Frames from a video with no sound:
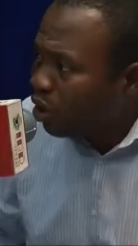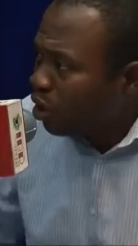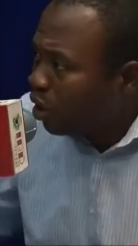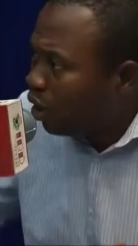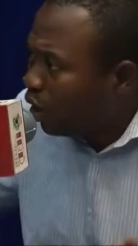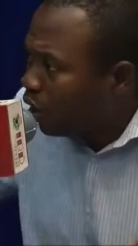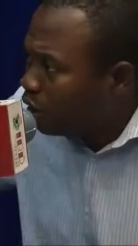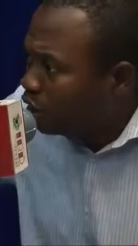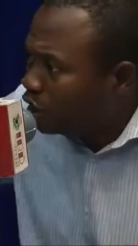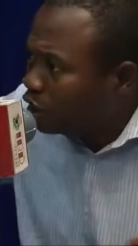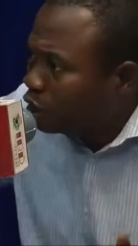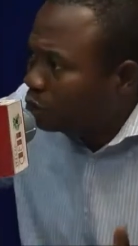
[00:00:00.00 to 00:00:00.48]

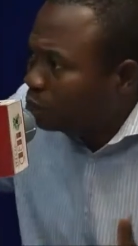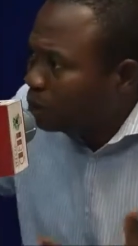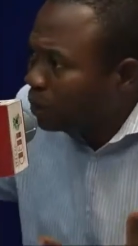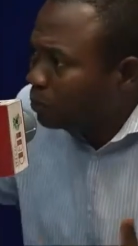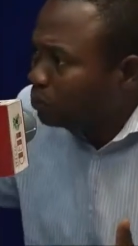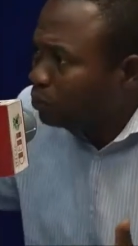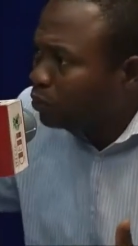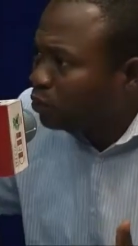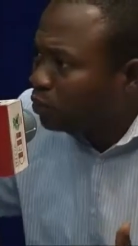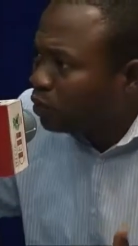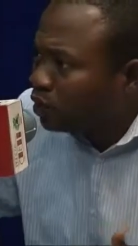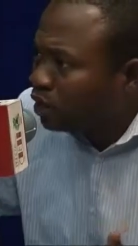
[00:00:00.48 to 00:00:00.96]
All these
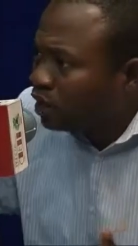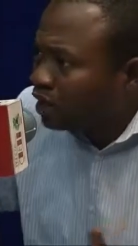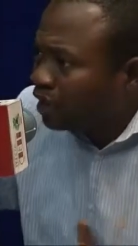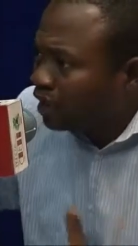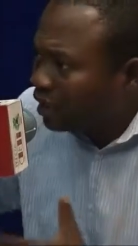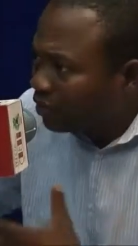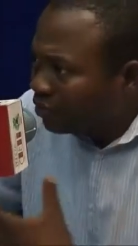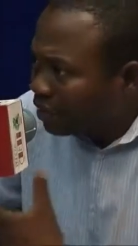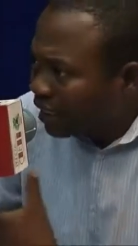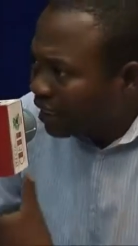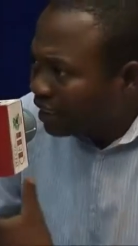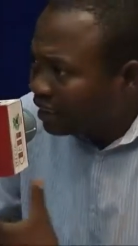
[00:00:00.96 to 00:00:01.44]
people,
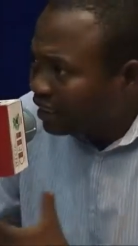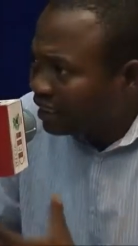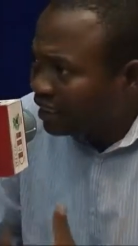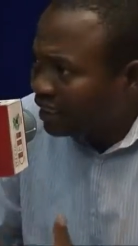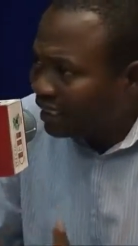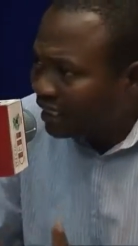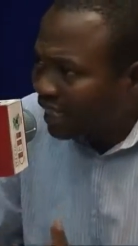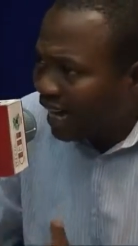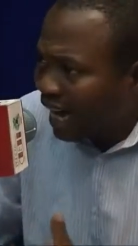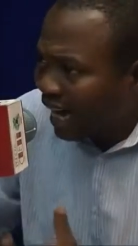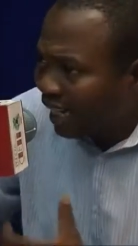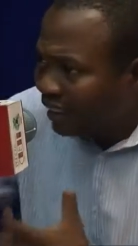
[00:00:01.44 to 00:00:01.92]
if they
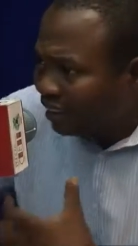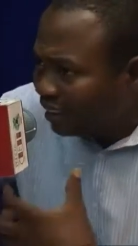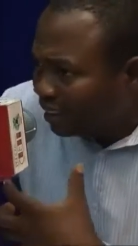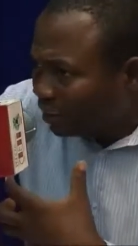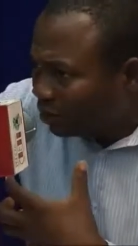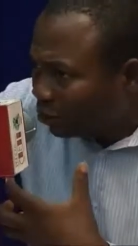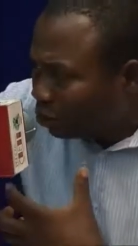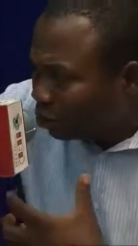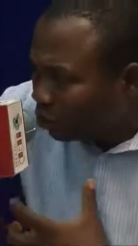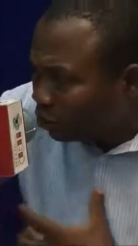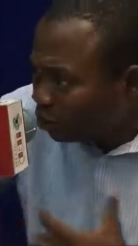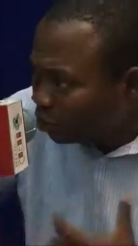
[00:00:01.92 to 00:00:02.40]
see that
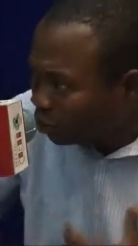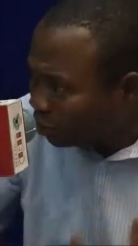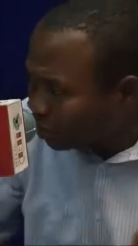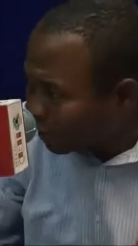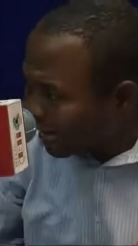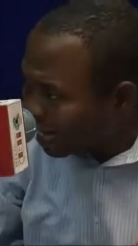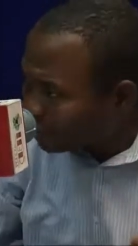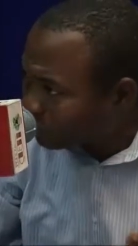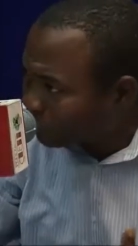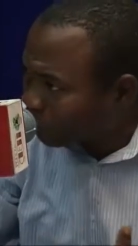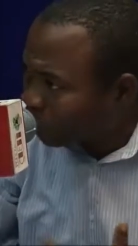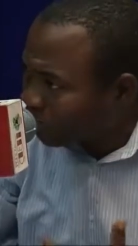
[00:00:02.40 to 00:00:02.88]
the
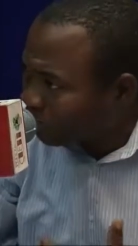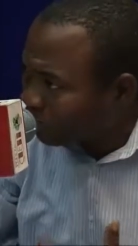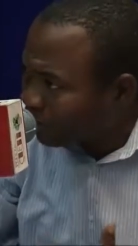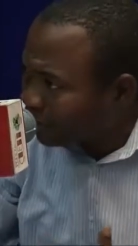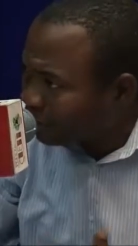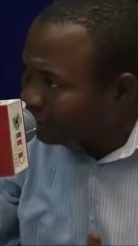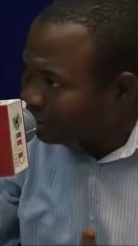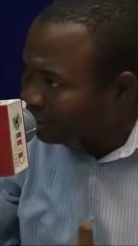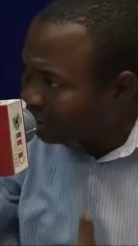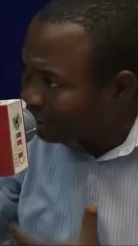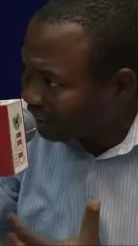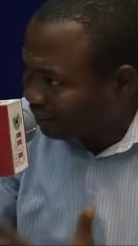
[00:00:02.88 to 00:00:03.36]
rice
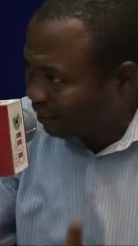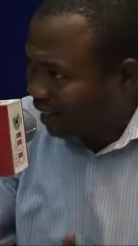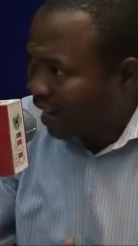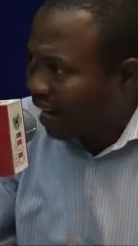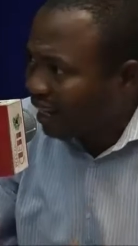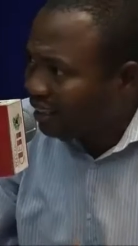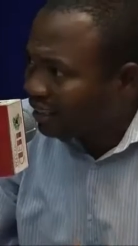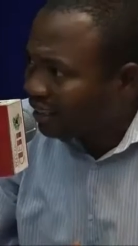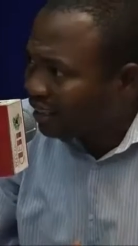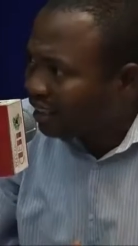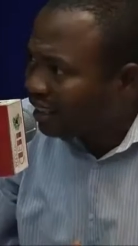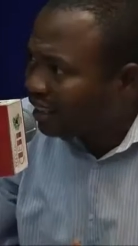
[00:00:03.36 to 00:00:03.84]
coming is
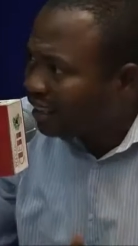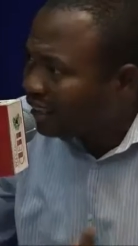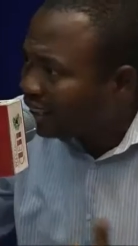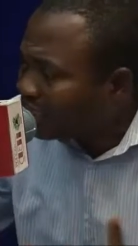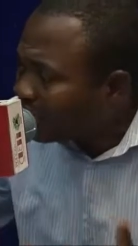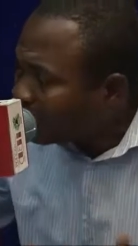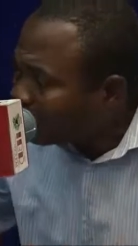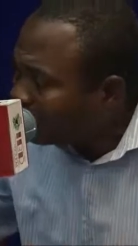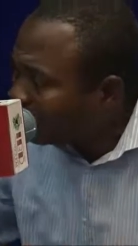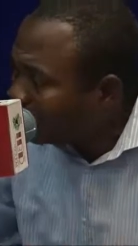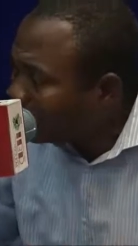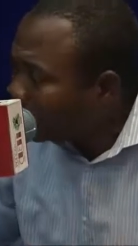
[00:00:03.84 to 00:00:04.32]
taxed,
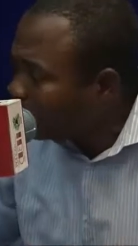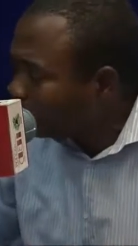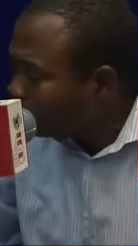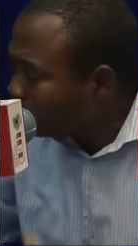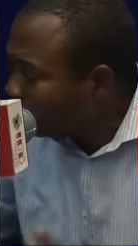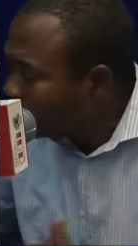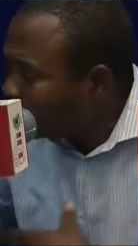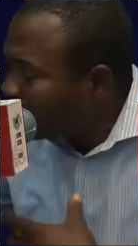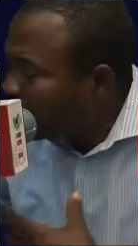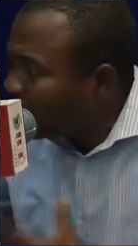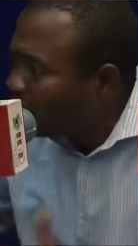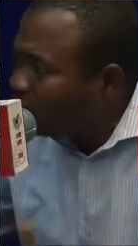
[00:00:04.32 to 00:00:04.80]
they will
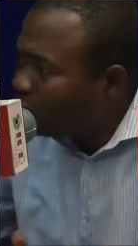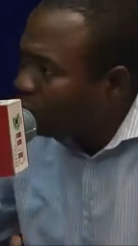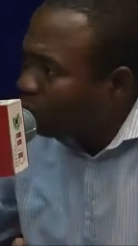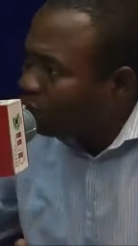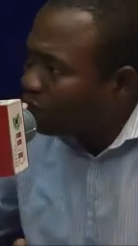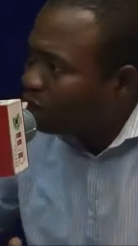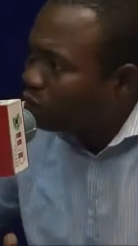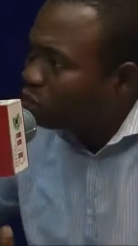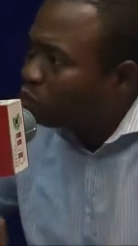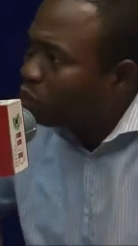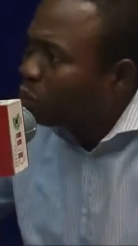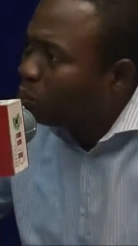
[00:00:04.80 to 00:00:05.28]
be
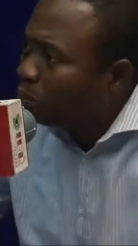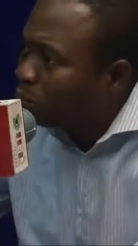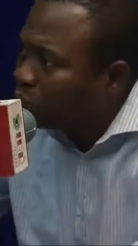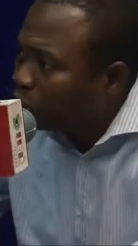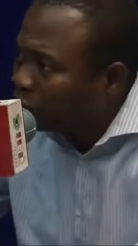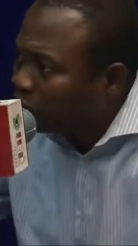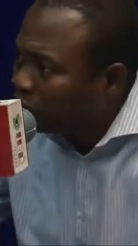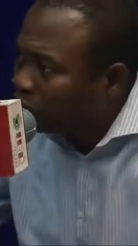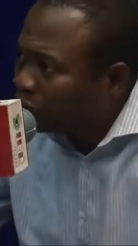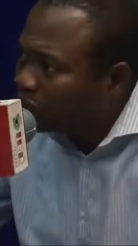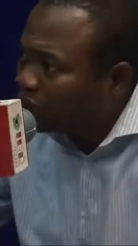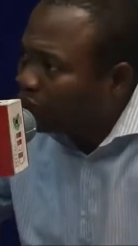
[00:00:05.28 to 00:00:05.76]
encouraged to
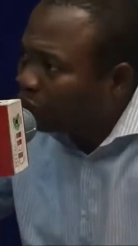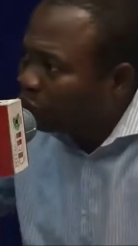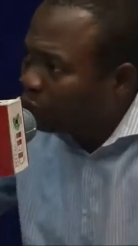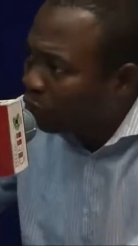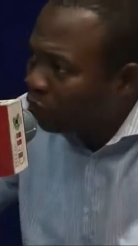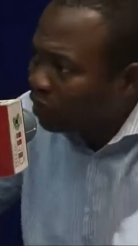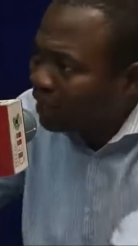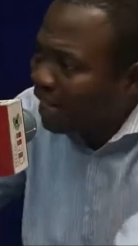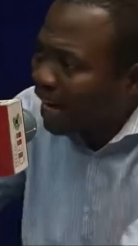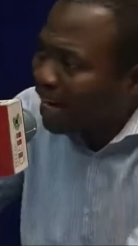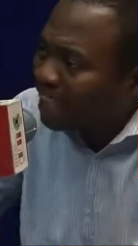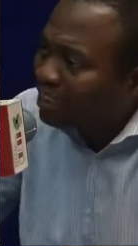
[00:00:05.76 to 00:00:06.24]
produce. They
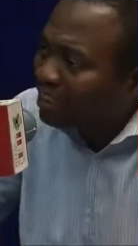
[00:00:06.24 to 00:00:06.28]
know there